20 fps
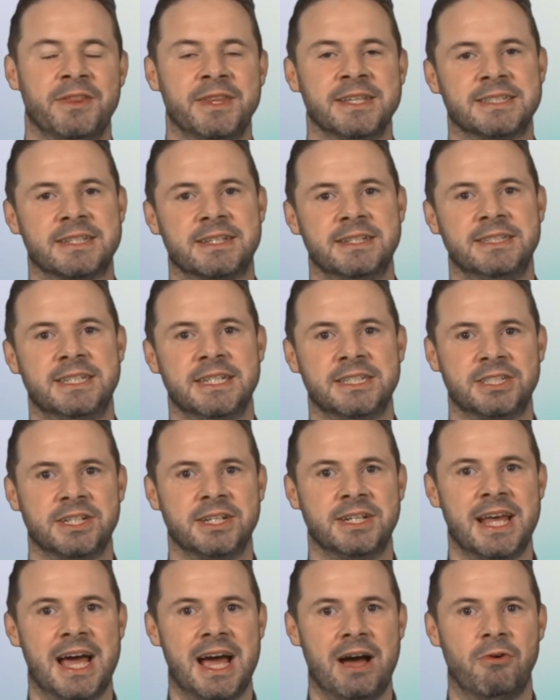for this
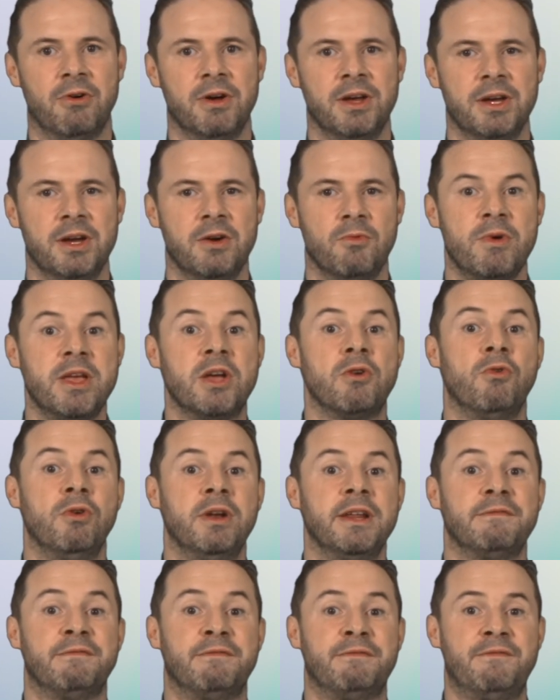condition now. We
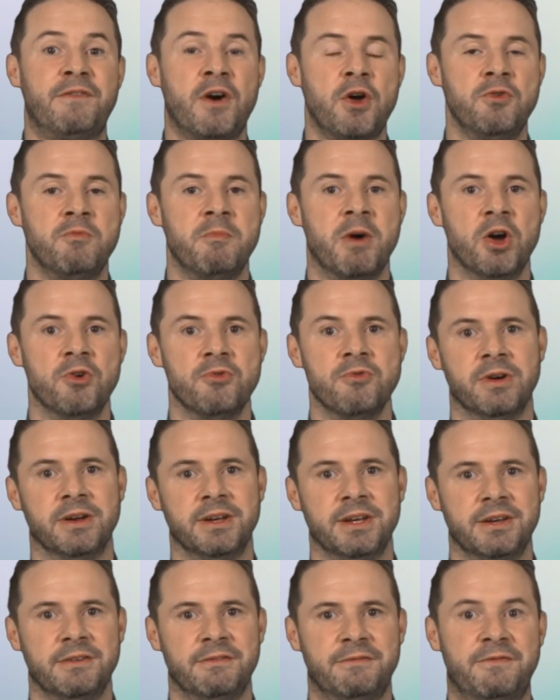call it
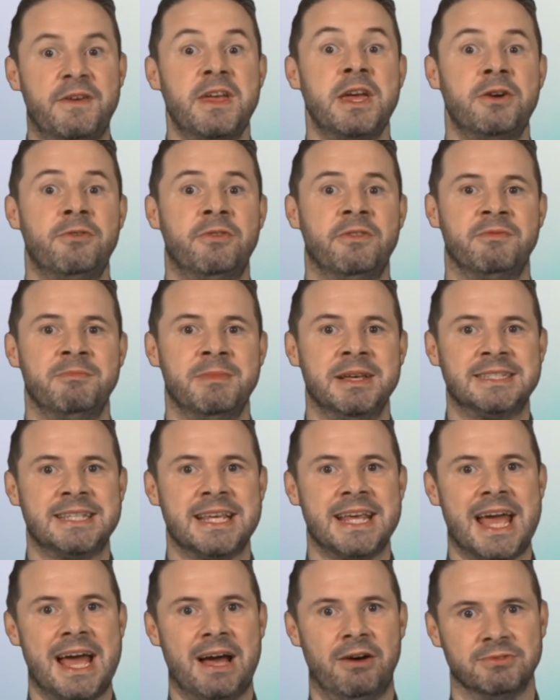FOMO, fear of
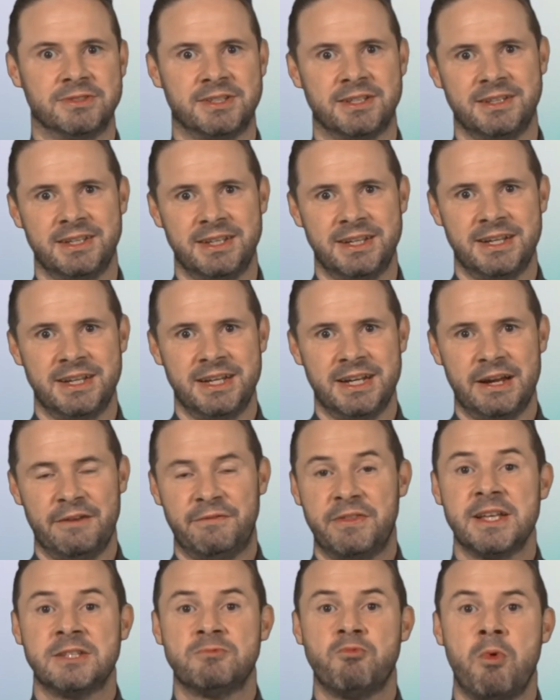missing out.
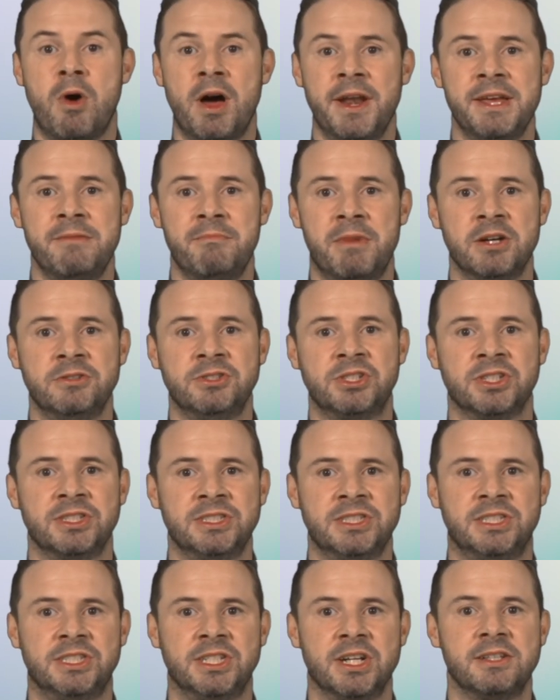If there's one
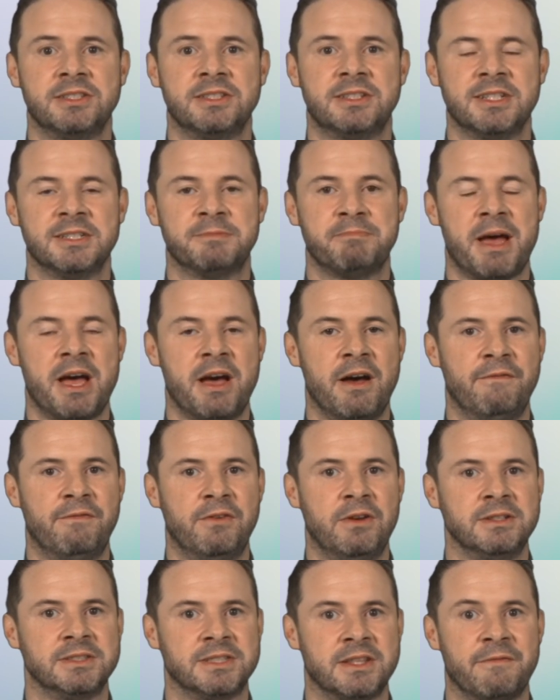emotion just as
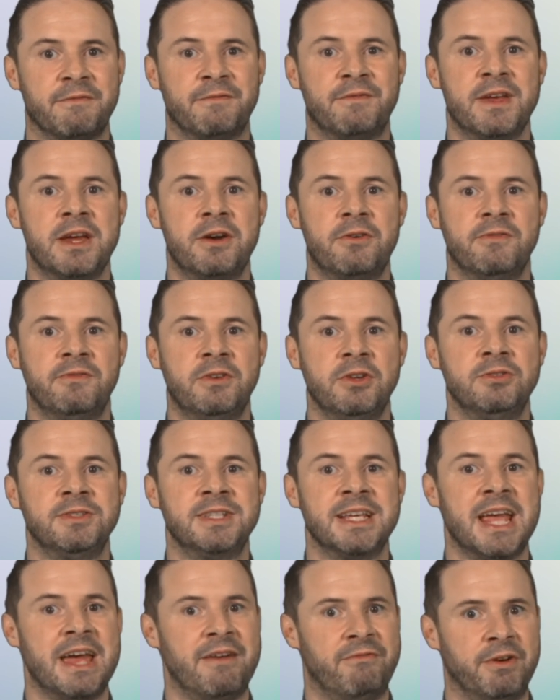powerful as the fear of
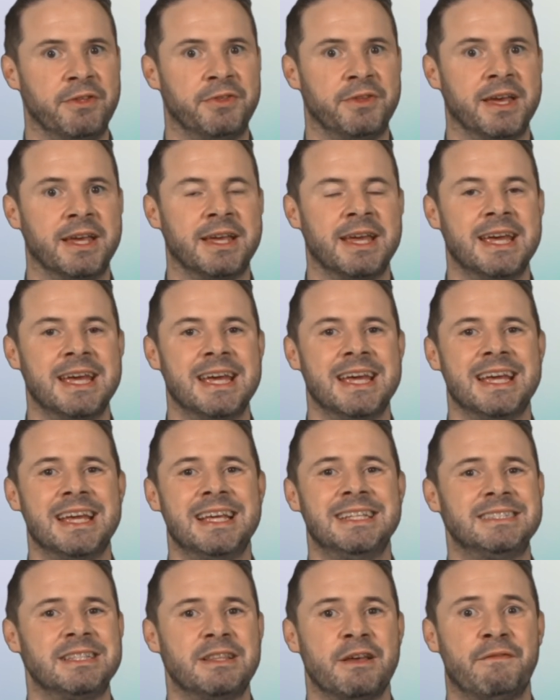losing everything,
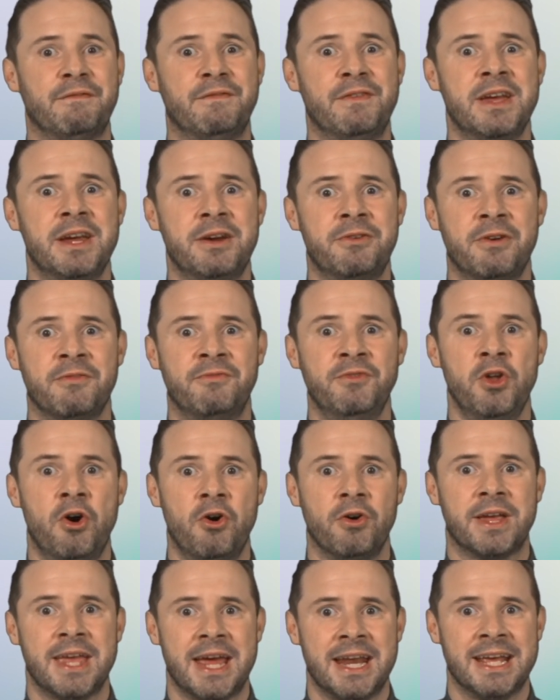it's the fear of
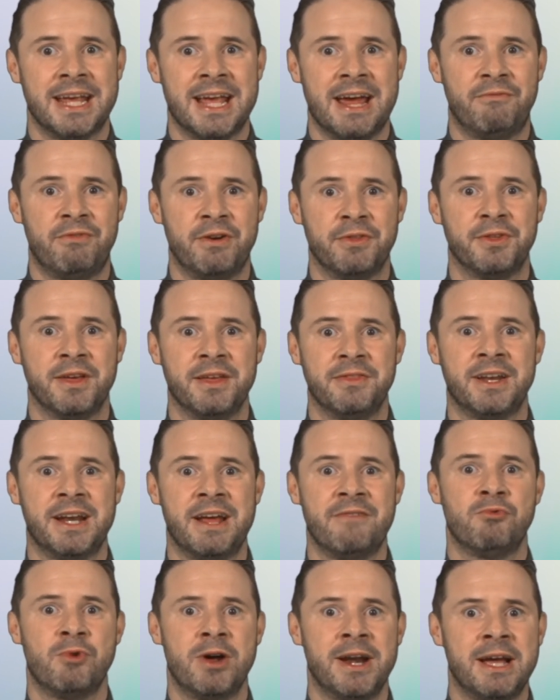not getting everything that
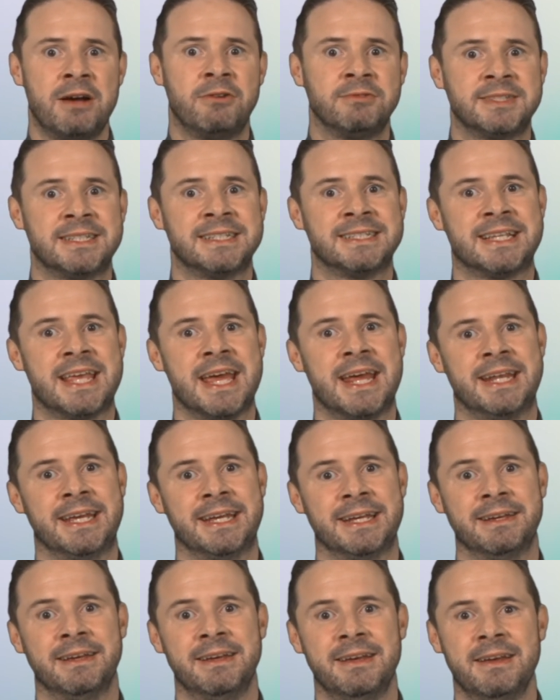everyone else is
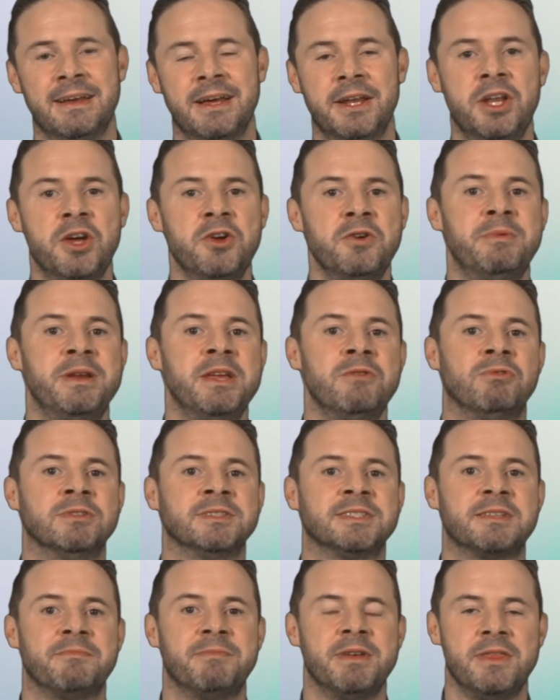getting. Nobody
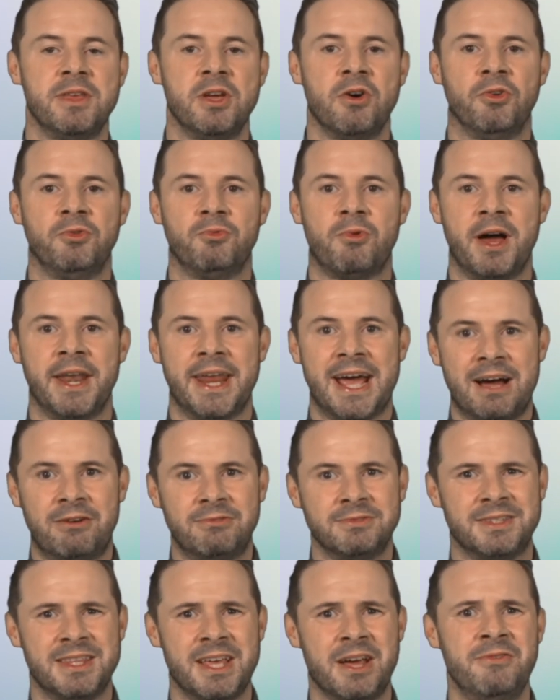wants to be the odd one
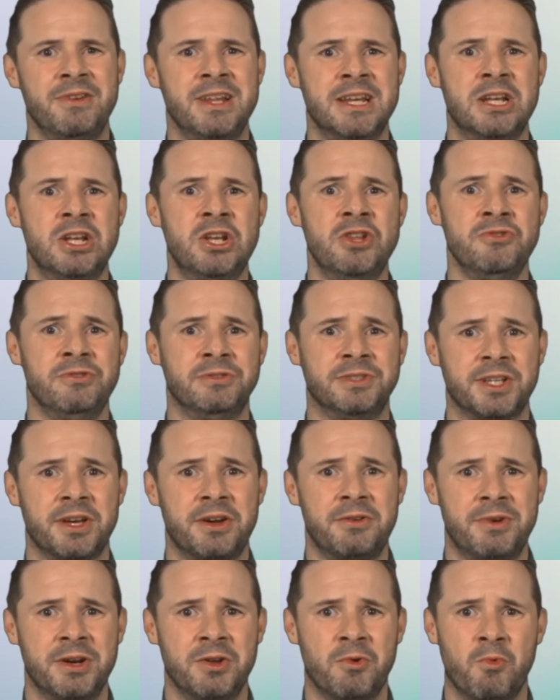out, the only
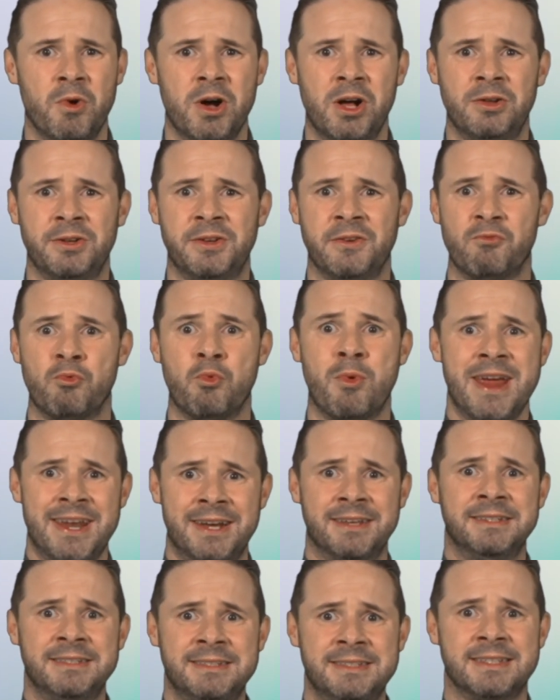loser in a world of
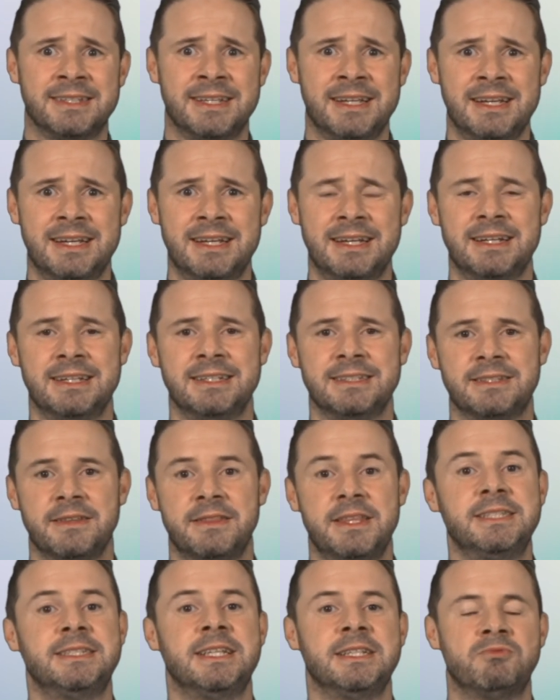winners. So
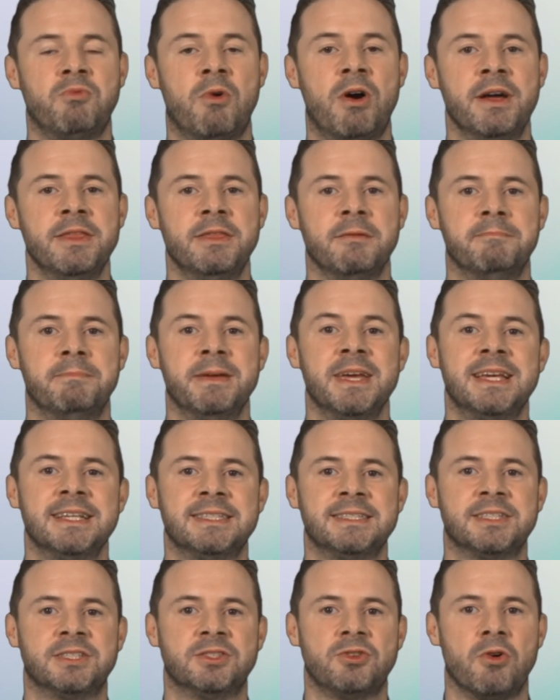this is why the
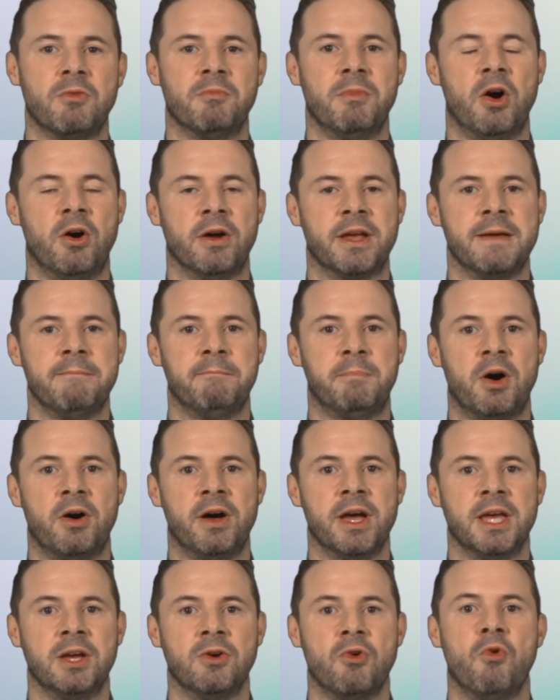biggest stock market
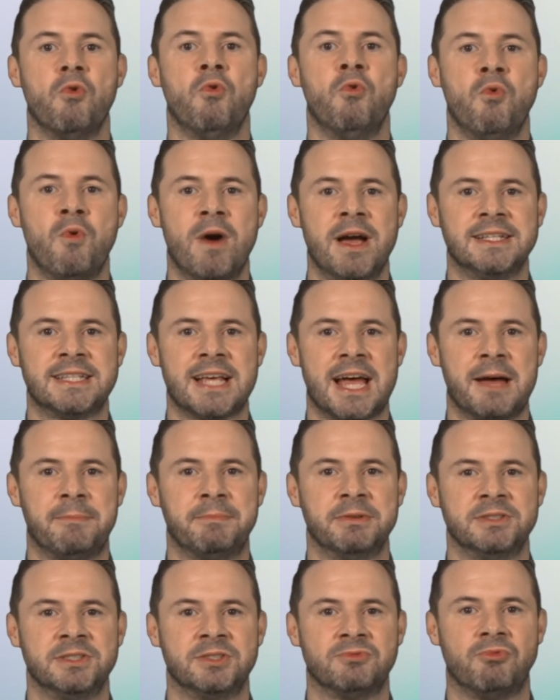buying always
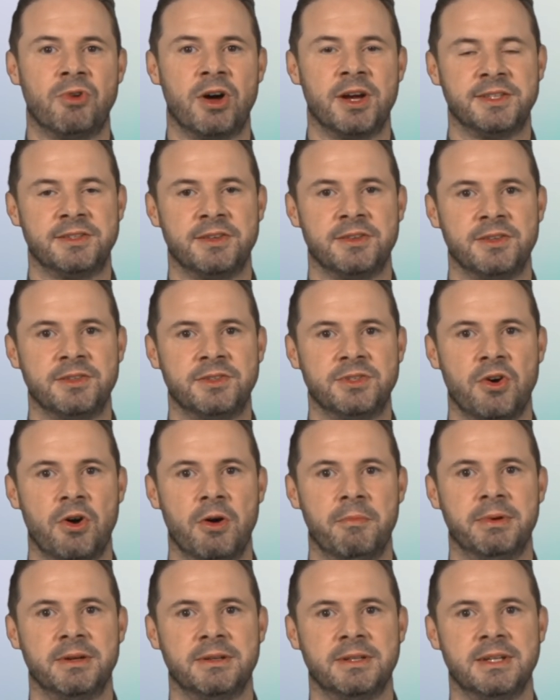happens right at the
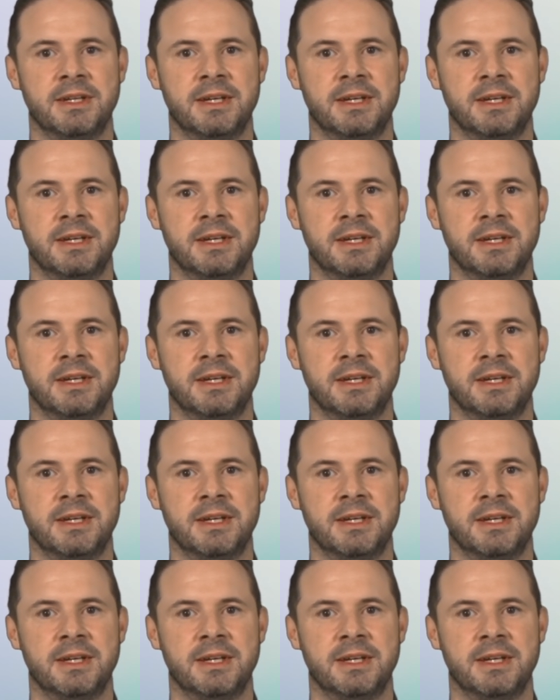top.